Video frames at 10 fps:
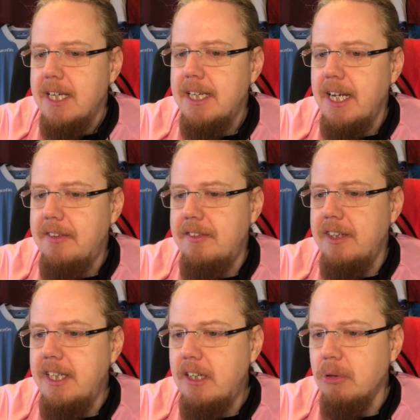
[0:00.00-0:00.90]
gets
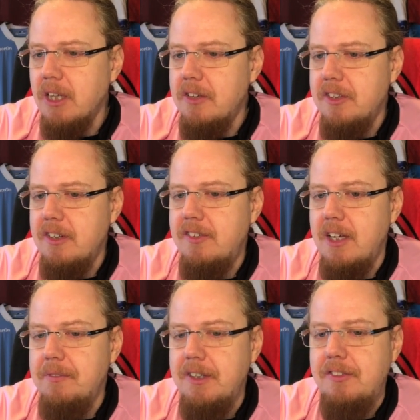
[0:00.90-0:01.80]
the equalizer in the
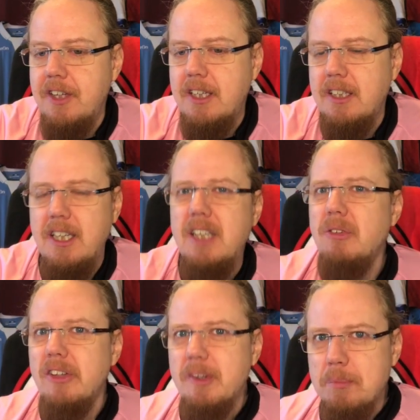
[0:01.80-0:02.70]
72nd. An
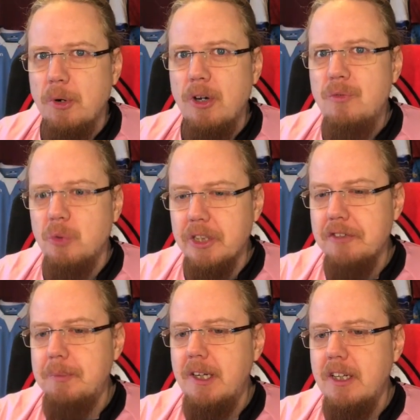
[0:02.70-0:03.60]
equalizer probably would
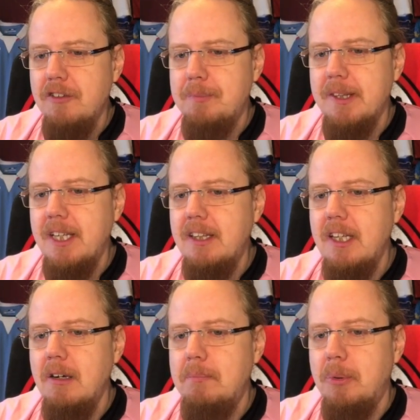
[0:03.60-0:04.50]
have been enough, but then
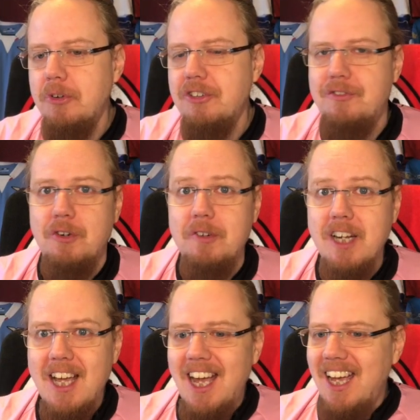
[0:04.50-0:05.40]
they are pushing
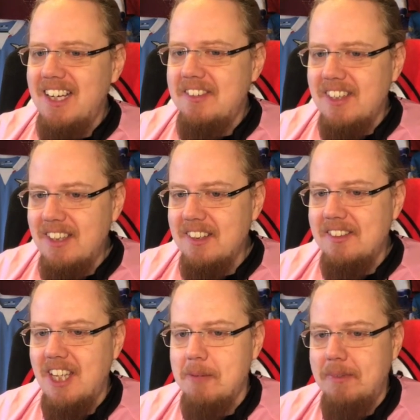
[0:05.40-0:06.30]
forward. It is
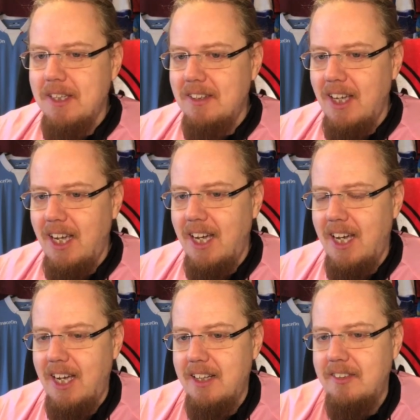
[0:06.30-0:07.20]
intercepted
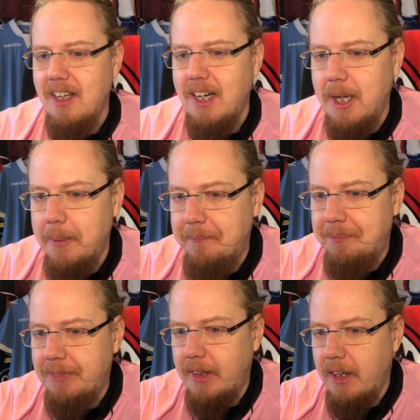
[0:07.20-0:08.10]
and
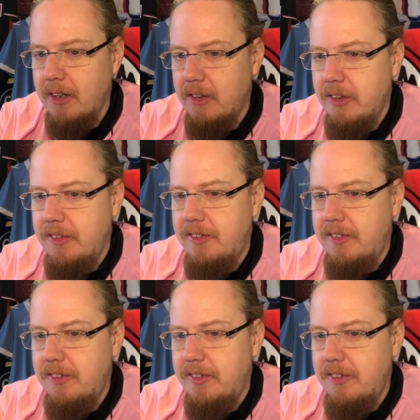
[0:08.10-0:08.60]
um, uh,